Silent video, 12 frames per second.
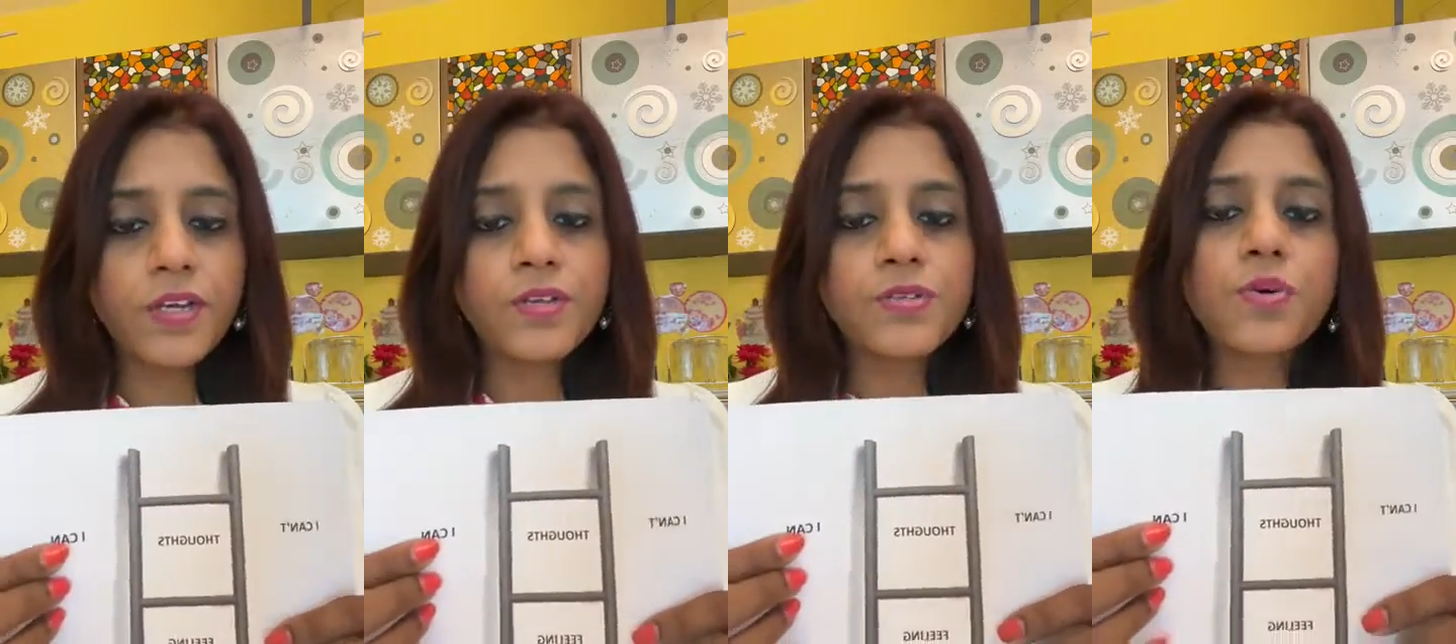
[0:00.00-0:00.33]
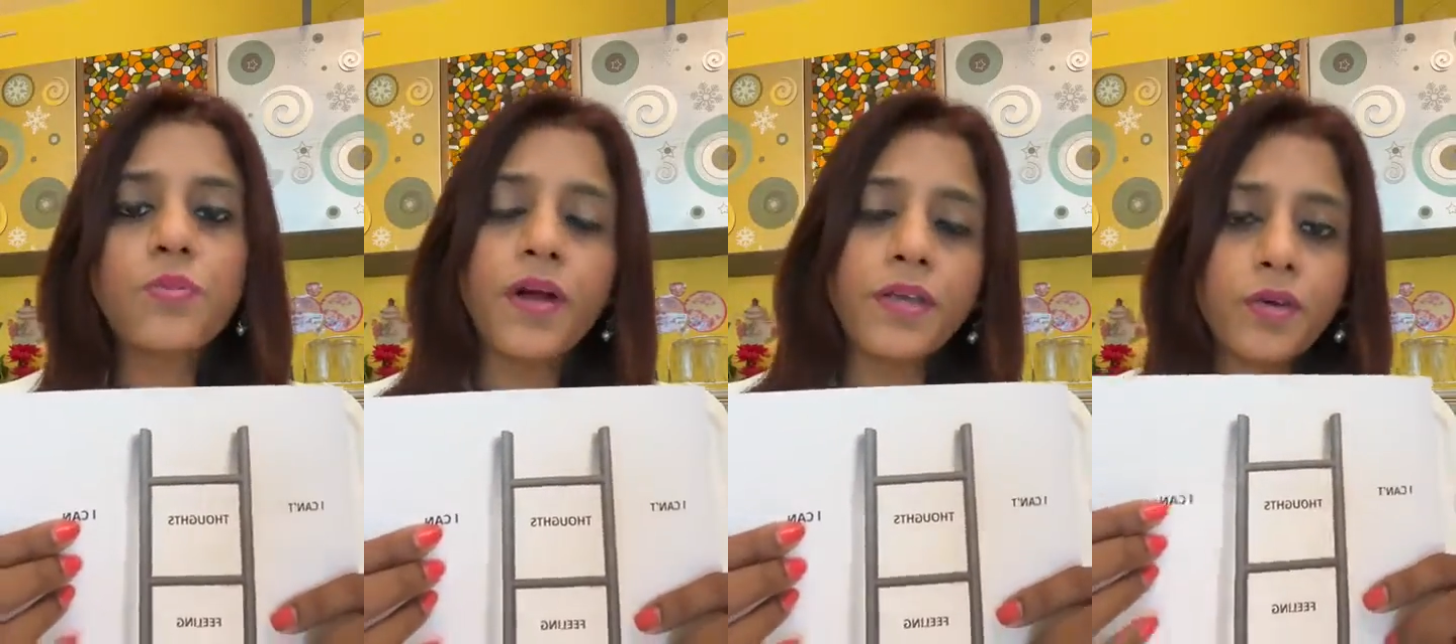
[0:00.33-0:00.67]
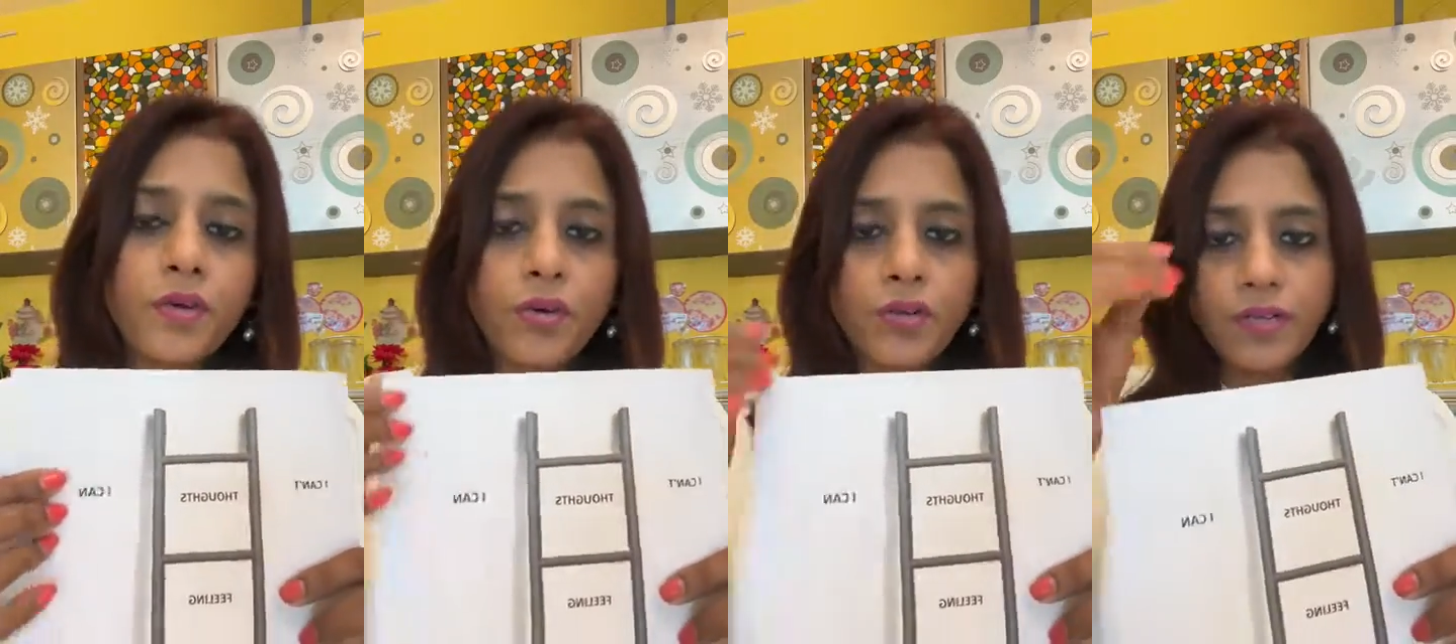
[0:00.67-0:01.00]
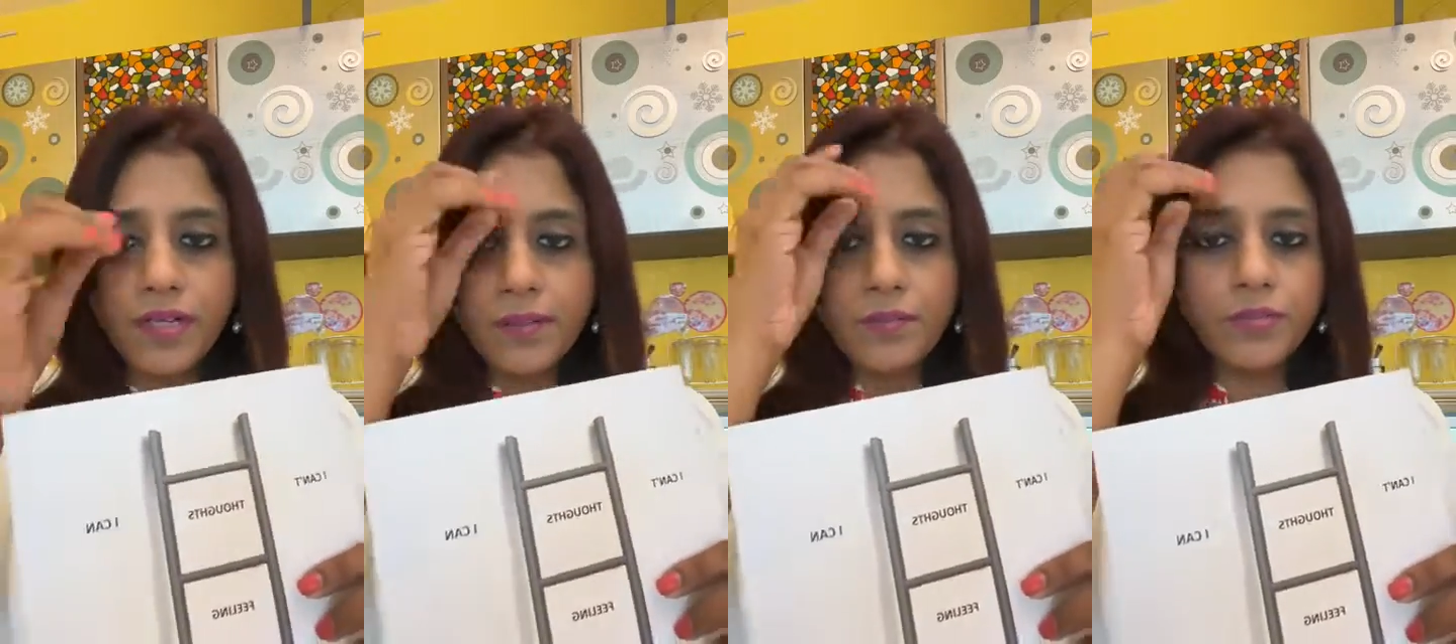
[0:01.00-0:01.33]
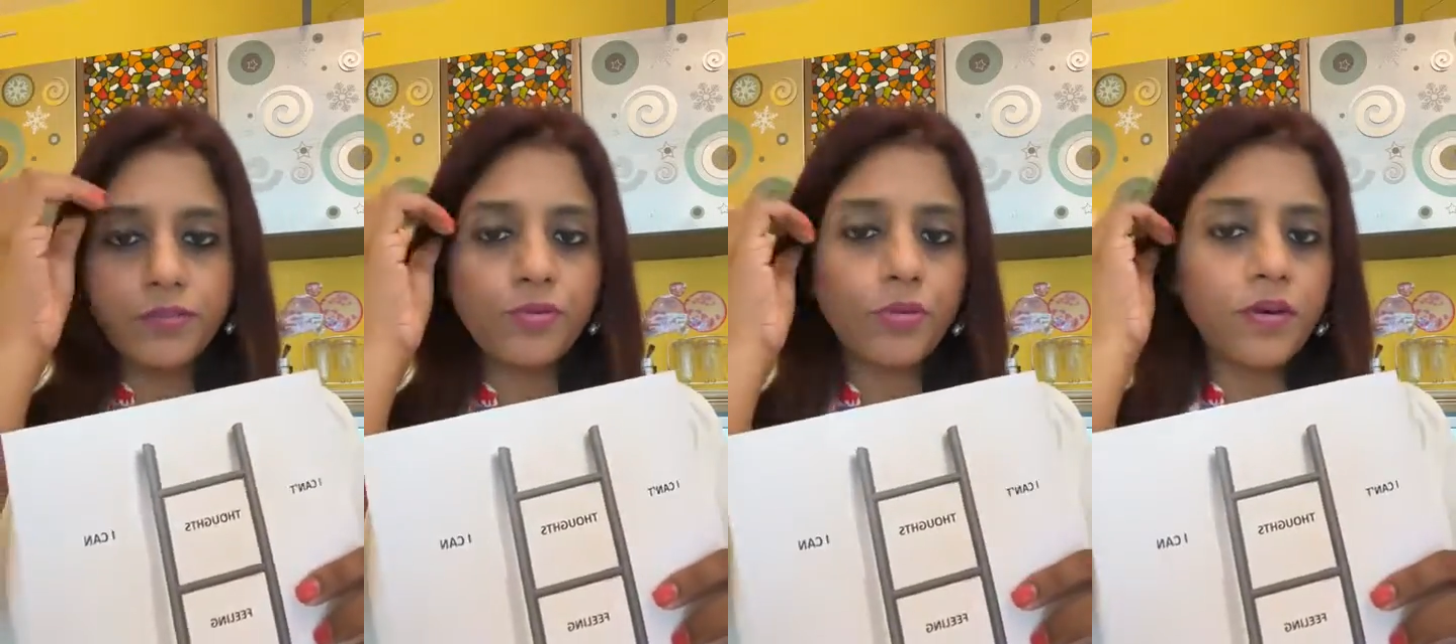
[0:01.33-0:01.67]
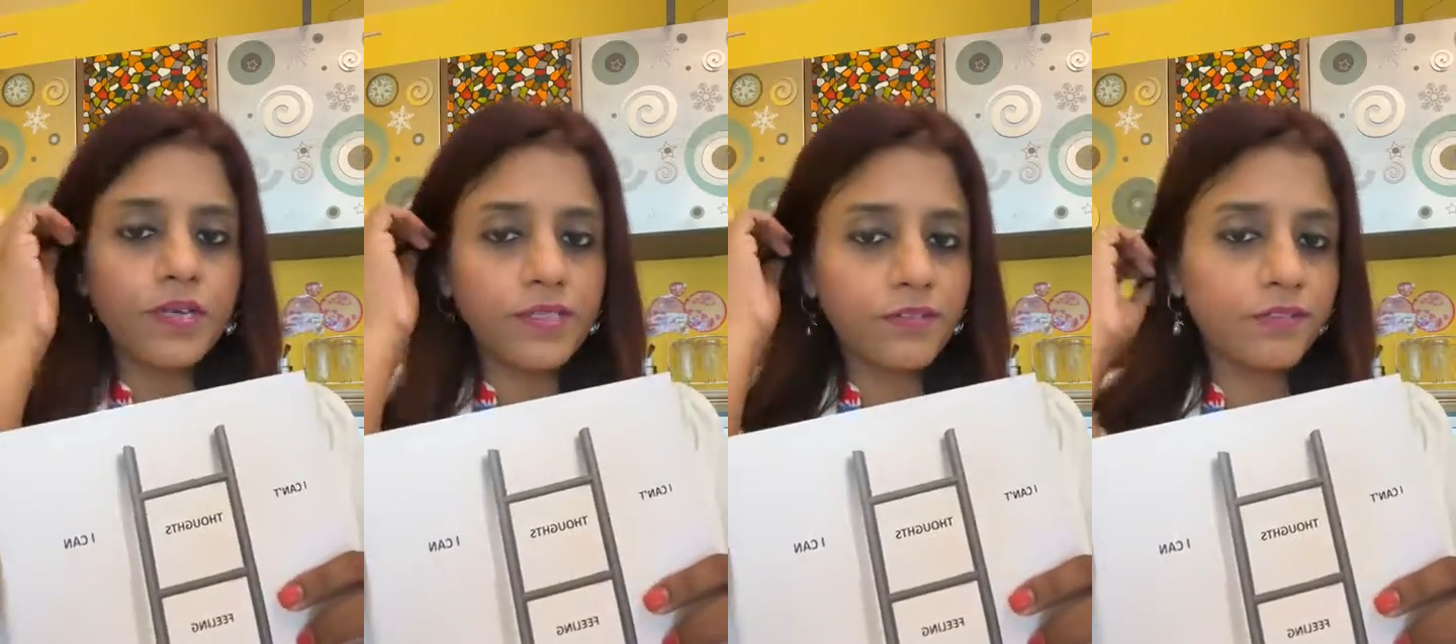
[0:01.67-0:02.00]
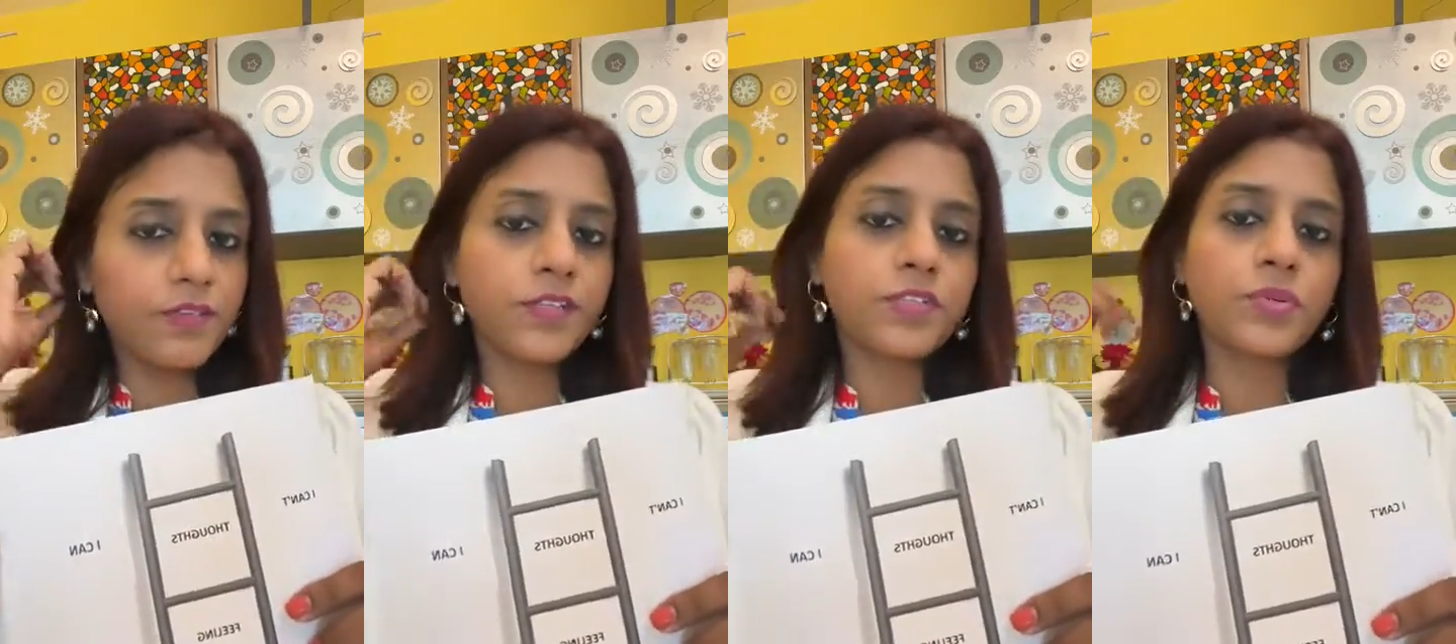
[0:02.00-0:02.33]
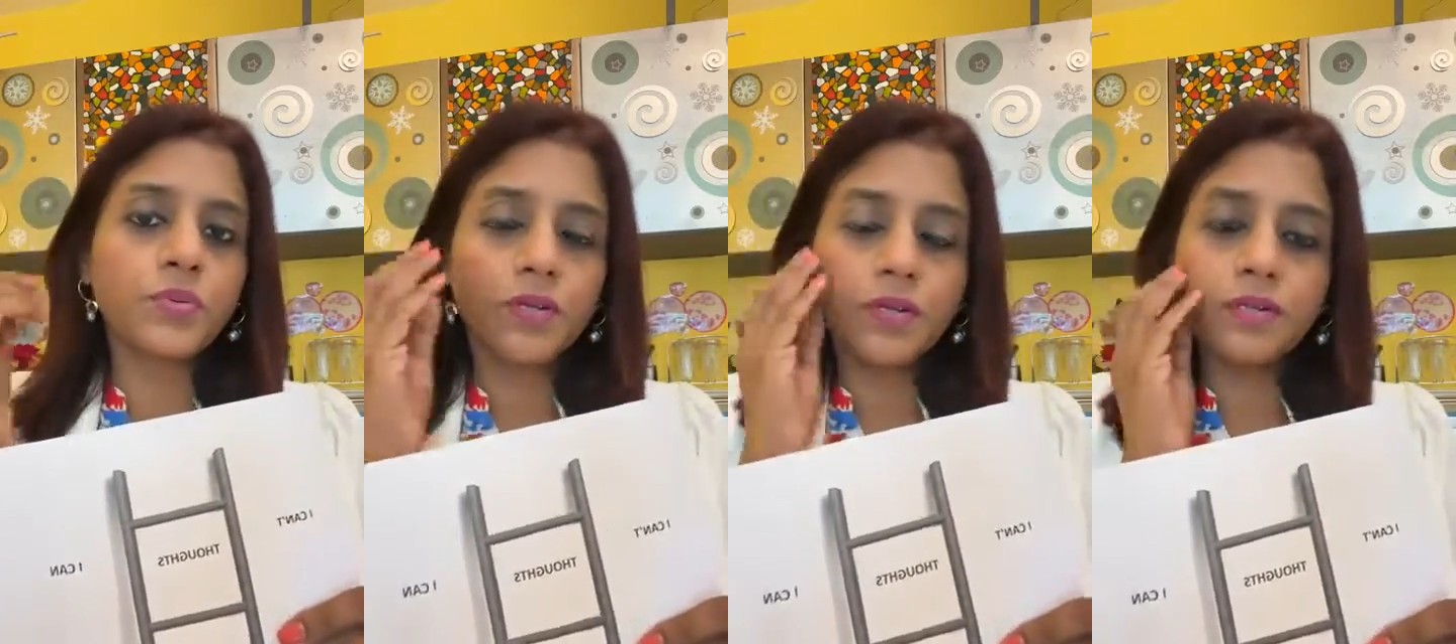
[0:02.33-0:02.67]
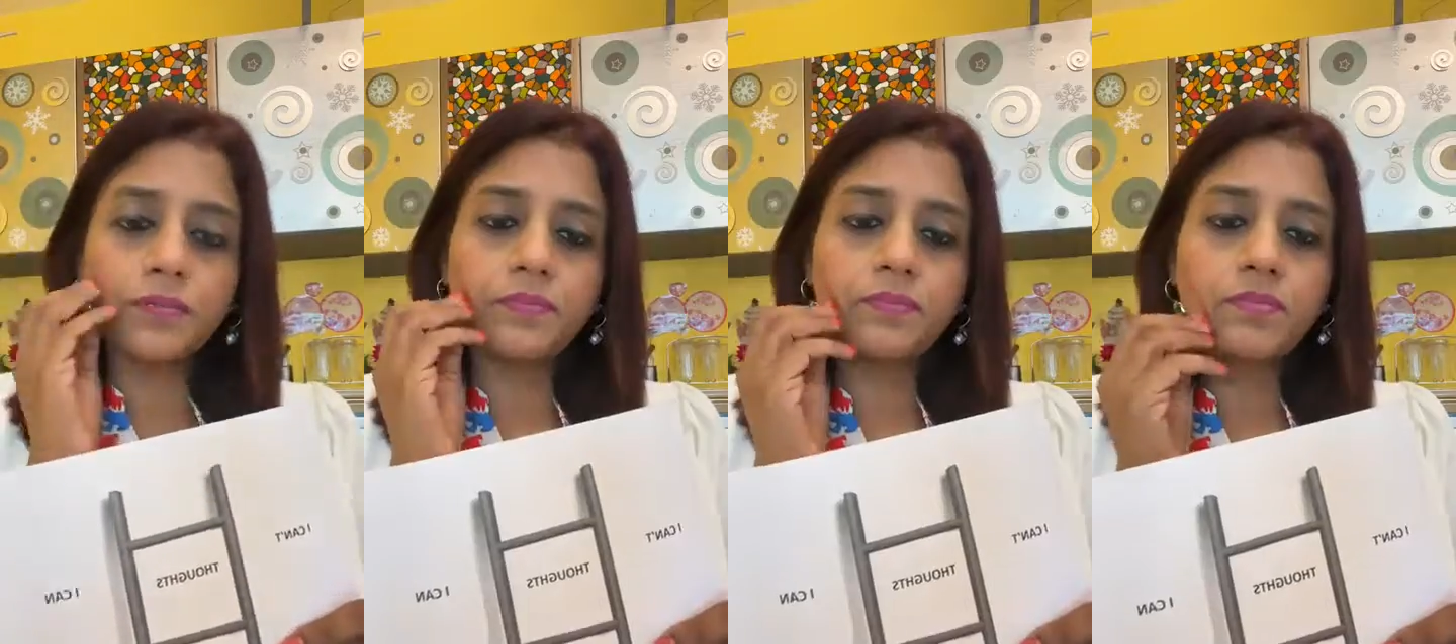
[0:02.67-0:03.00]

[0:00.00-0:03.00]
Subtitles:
So why you're not able to focus and finish your work.